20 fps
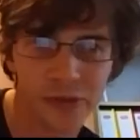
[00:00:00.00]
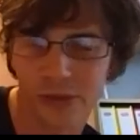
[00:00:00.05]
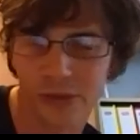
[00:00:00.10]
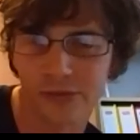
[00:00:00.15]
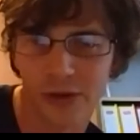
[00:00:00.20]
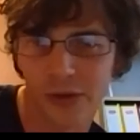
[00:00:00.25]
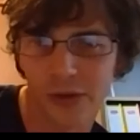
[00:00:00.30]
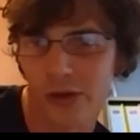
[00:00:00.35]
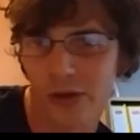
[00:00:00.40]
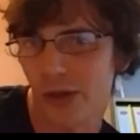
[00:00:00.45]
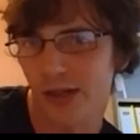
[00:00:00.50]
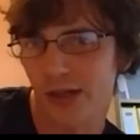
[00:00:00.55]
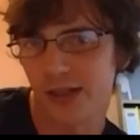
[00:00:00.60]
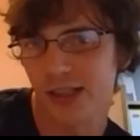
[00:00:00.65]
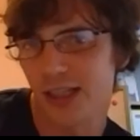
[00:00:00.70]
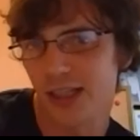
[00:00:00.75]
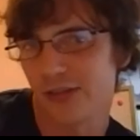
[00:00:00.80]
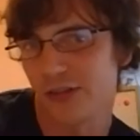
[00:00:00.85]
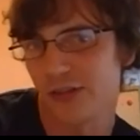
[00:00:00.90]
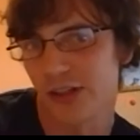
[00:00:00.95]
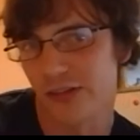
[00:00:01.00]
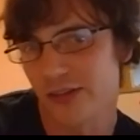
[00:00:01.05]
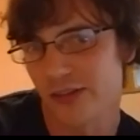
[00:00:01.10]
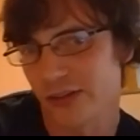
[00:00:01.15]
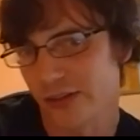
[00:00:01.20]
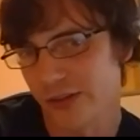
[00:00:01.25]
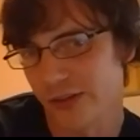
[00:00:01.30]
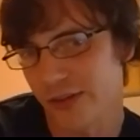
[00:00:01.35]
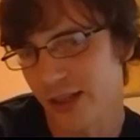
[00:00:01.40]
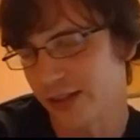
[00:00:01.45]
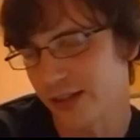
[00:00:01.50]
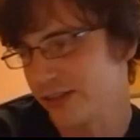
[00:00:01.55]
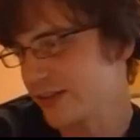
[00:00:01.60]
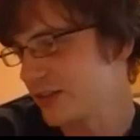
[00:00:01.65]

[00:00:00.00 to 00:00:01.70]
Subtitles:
were very quickly giving us non-standard